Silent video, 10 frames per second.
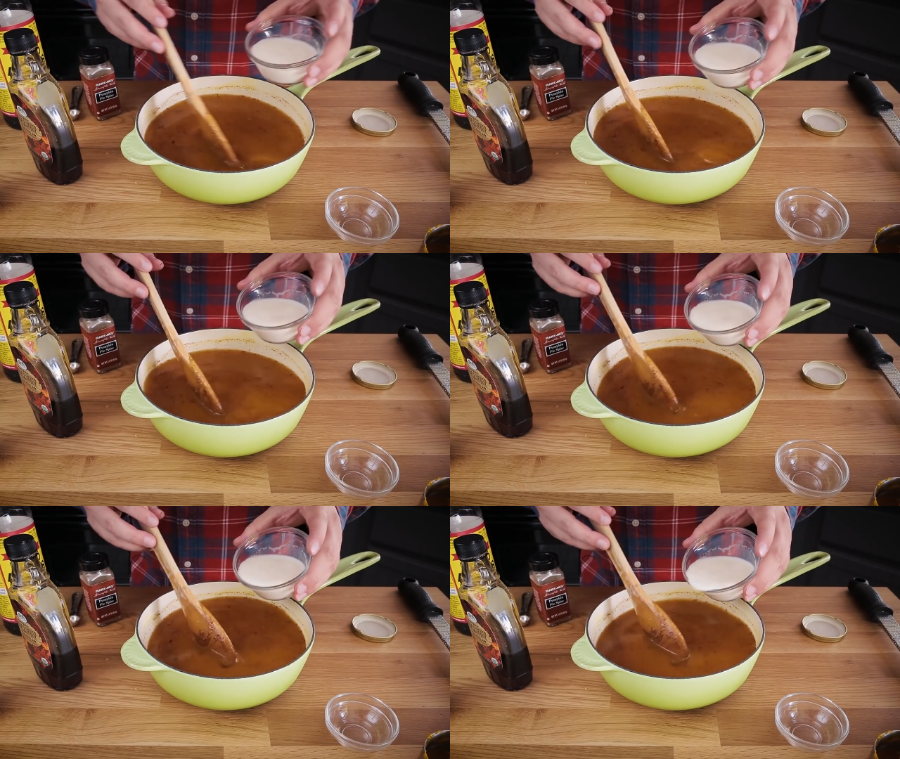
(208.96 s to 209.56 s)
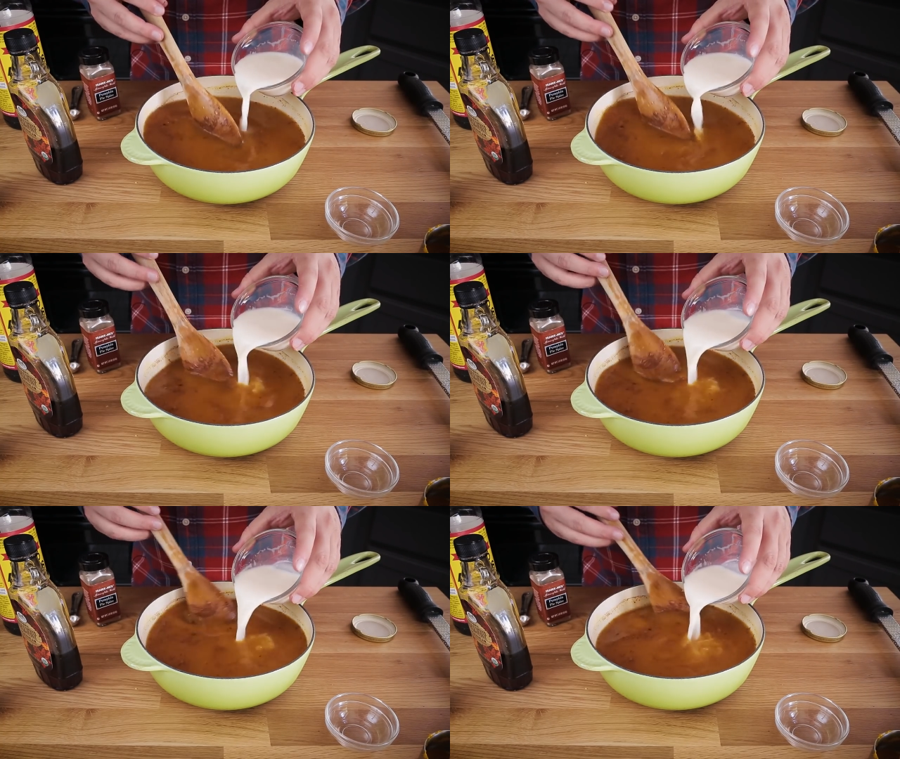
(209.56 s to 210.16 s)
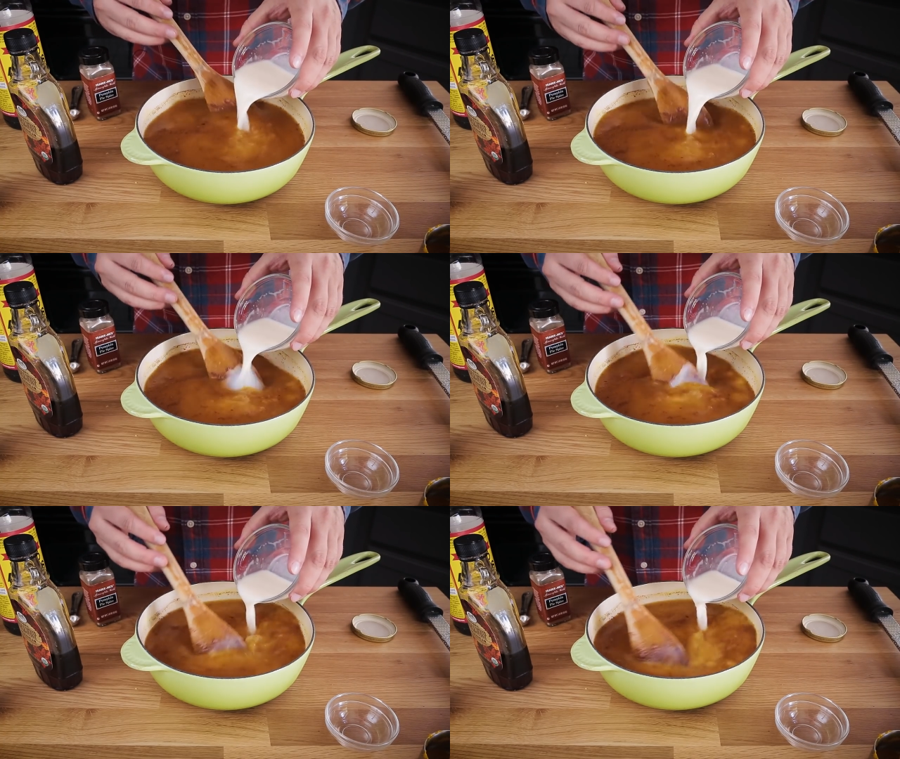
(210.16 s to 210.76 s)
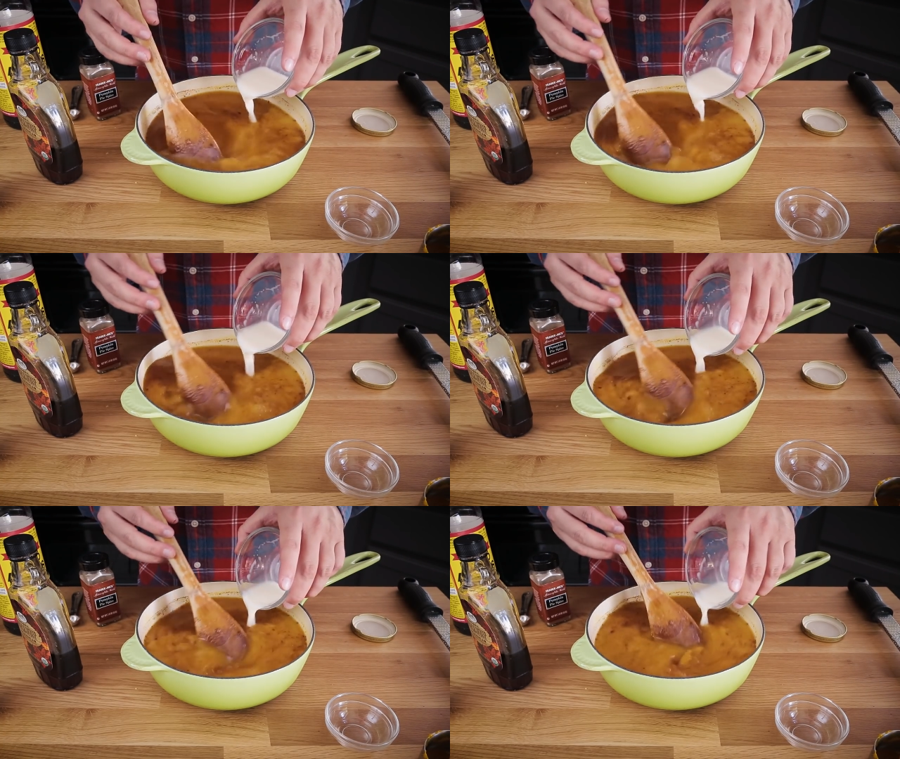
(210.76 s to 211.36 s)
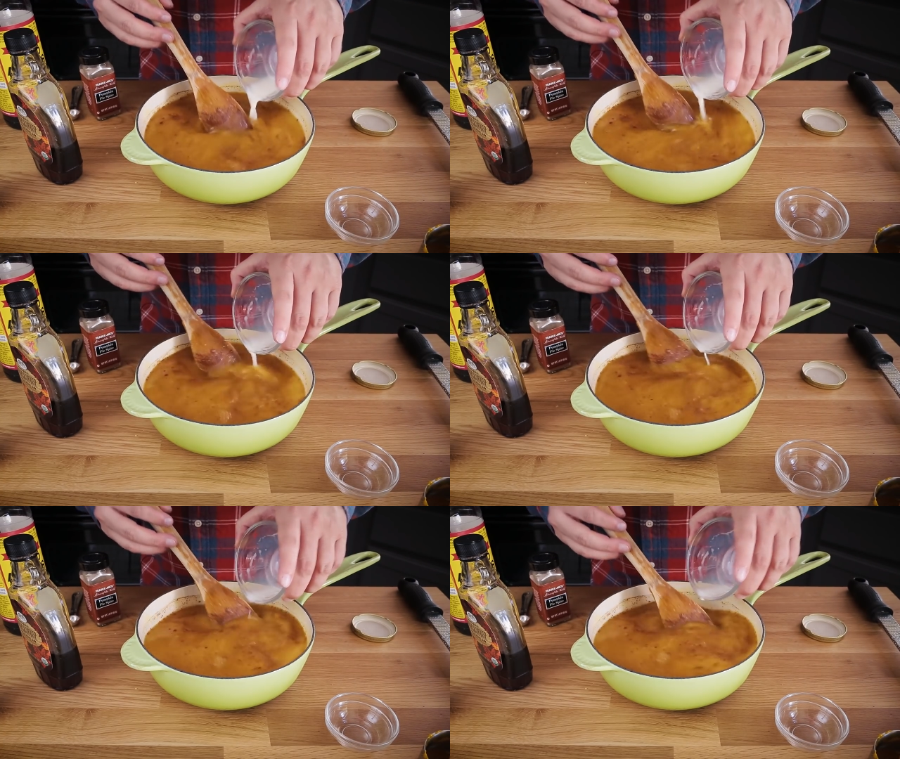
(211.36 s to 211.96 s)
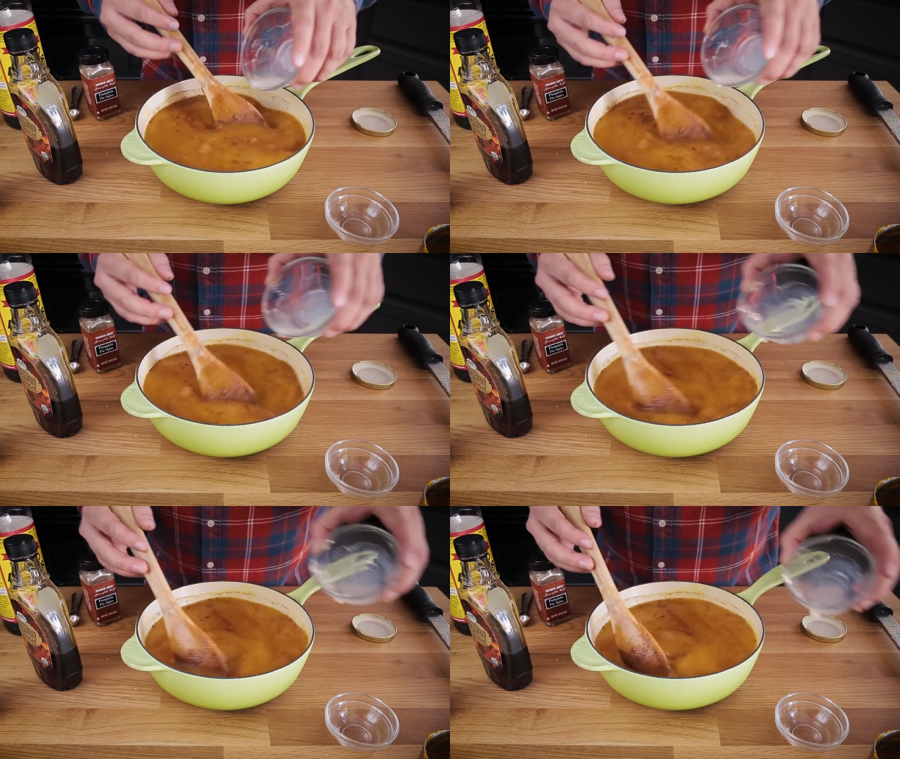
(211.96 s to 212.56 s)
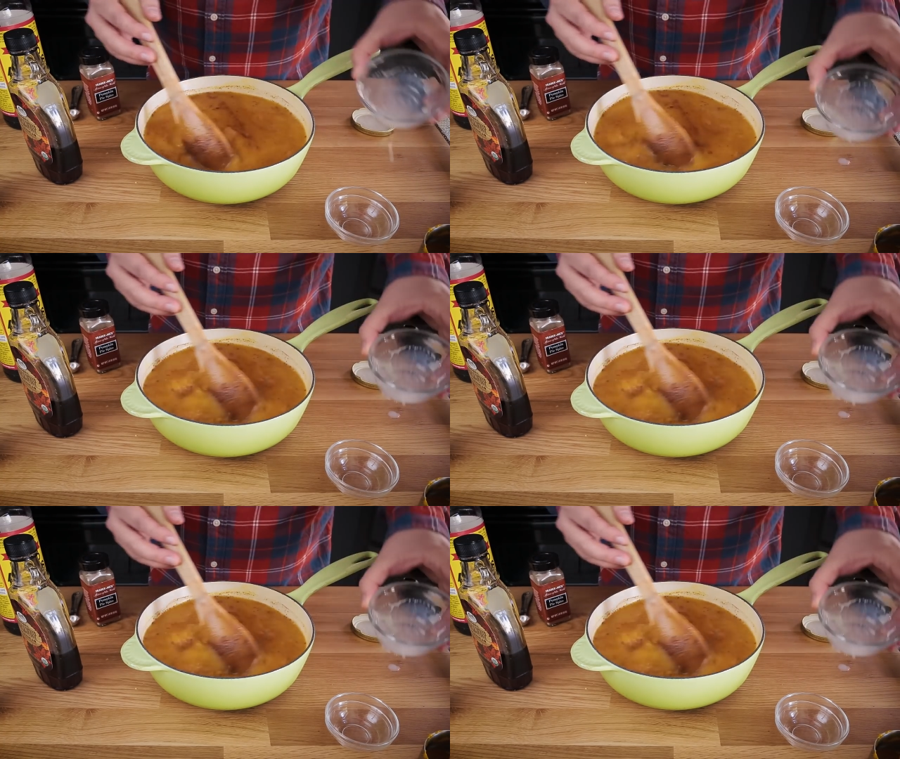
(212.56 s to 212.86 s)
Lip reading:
No face is visible, so there are no lips to read.